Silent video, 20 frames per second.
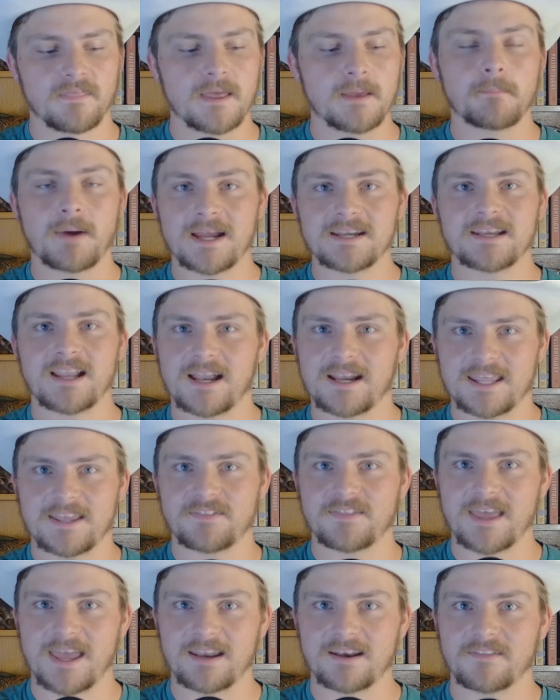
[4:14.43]
they might not
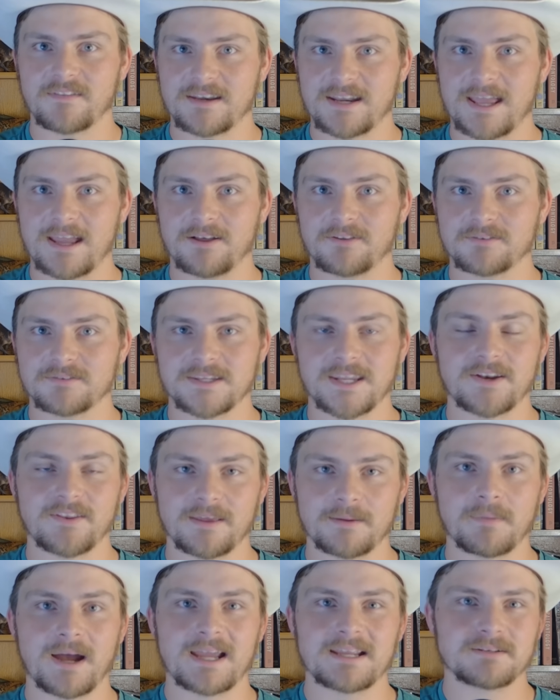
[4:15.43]
hit the head on the nail. You know,
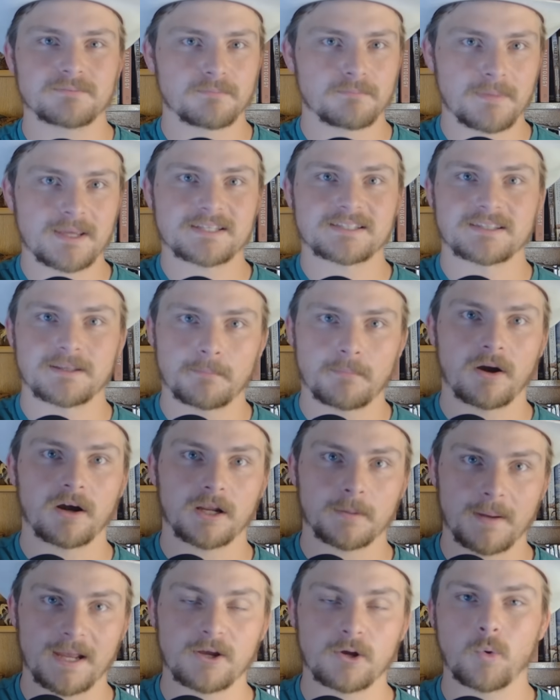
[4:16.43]
they might miss the
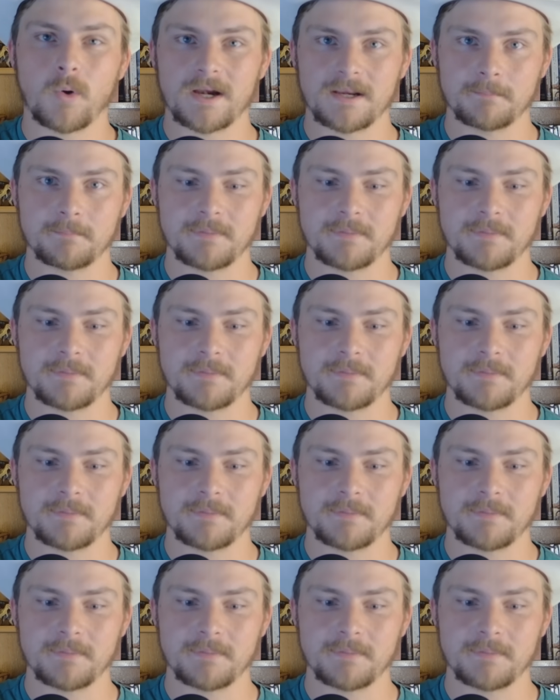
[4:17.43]
mark by quite a